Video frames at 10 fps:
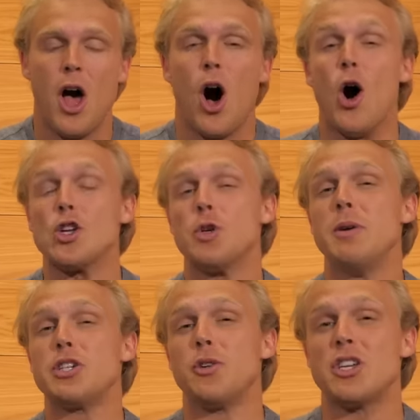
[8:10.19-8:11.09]
Also be
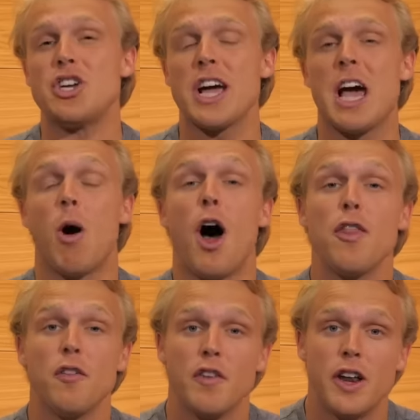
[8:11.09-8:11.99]
sure to check out
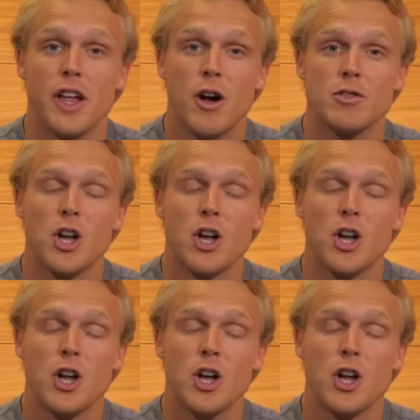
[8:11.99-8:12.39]
other videos